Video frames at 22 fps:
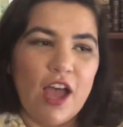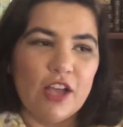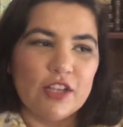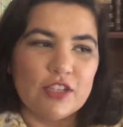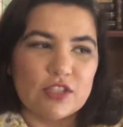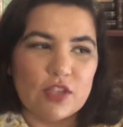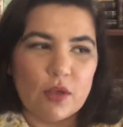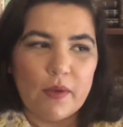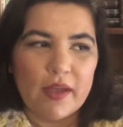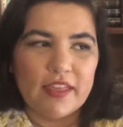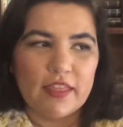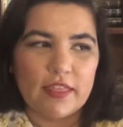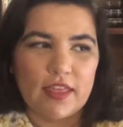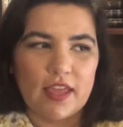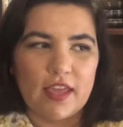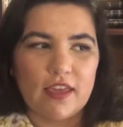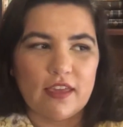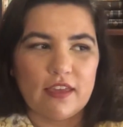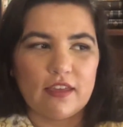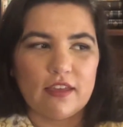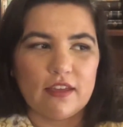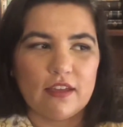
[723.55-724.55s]
So I
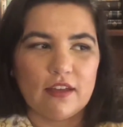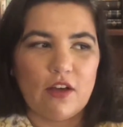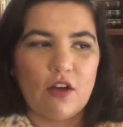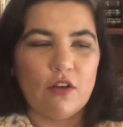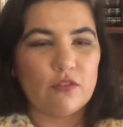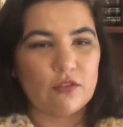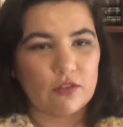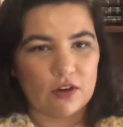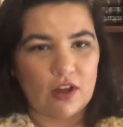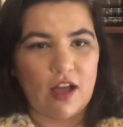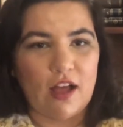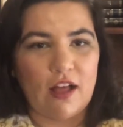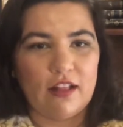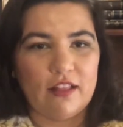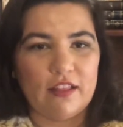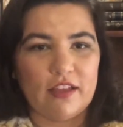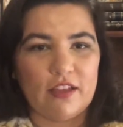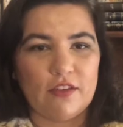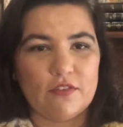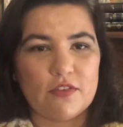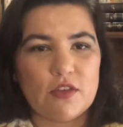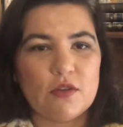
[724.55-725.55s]
think overall,
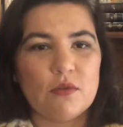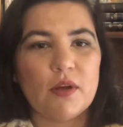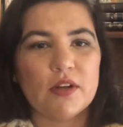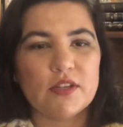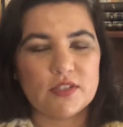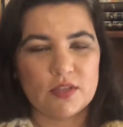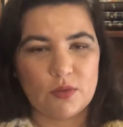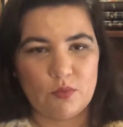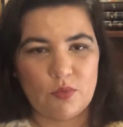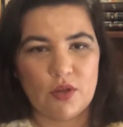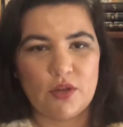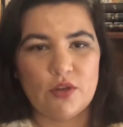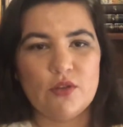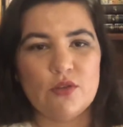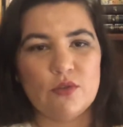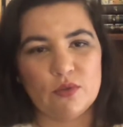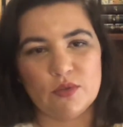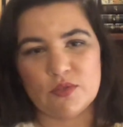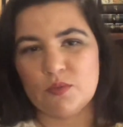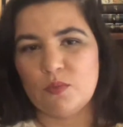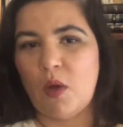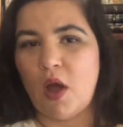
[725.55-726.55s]
if you are someone
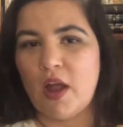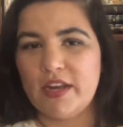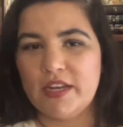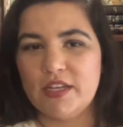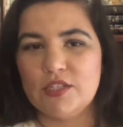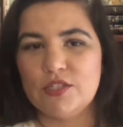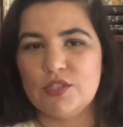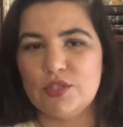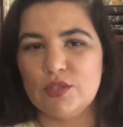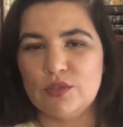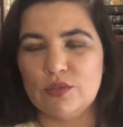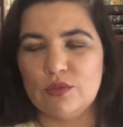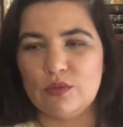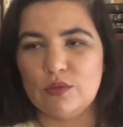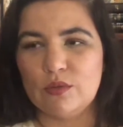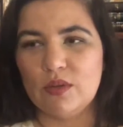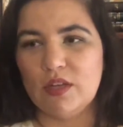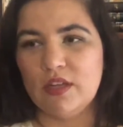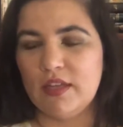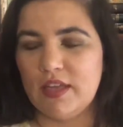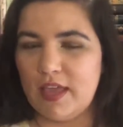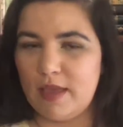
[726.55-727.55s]
who is wanting to